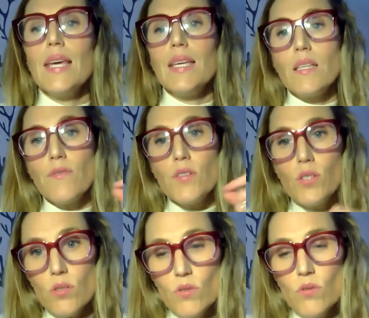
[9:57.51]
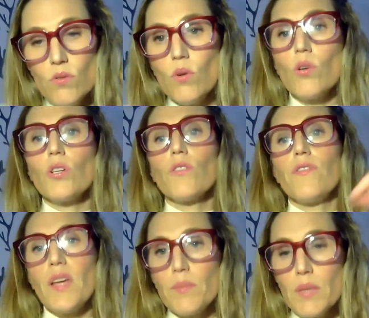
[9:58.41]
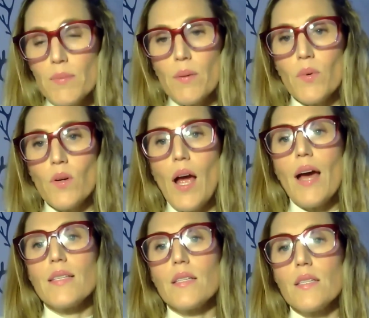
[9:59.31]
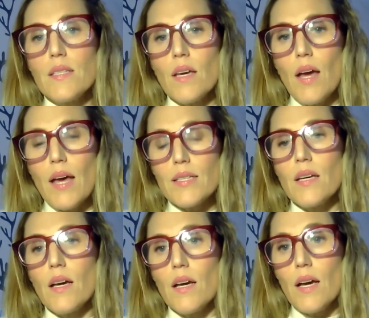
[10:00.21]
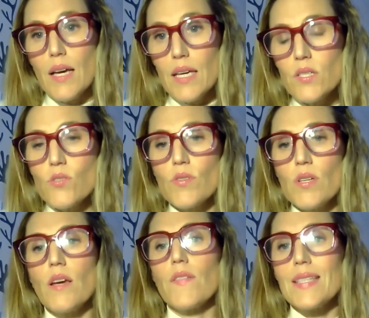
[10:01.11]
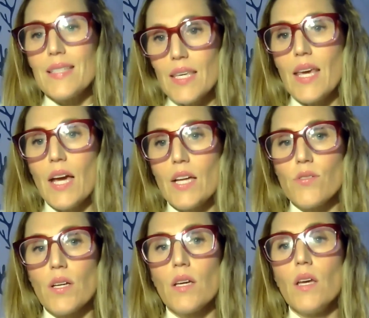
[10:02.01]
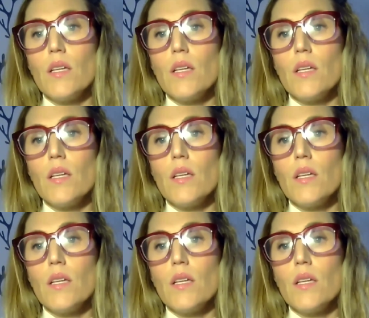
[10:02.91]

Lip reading: is if you or your family member has a history of a psychiatric